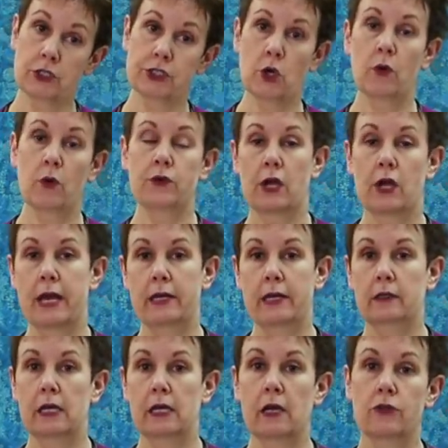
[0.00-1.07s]
So if you're cutting
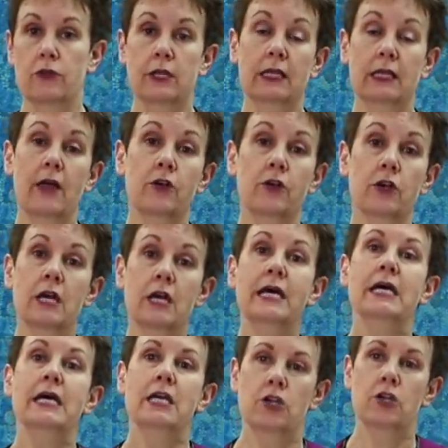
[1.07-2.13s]
like a thin leather,
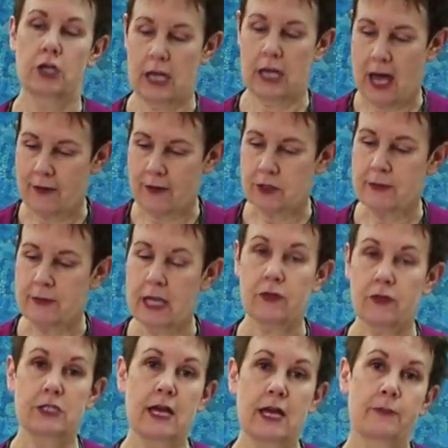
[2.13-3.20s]
you're going to have to make
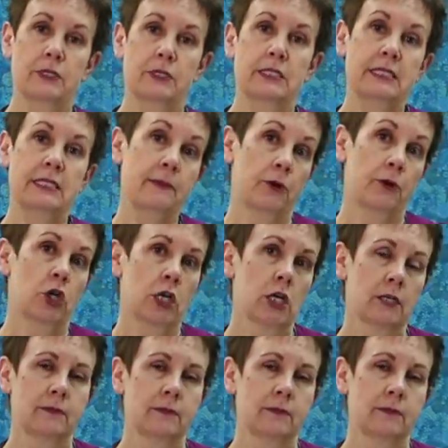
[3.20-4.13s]
the depth deeper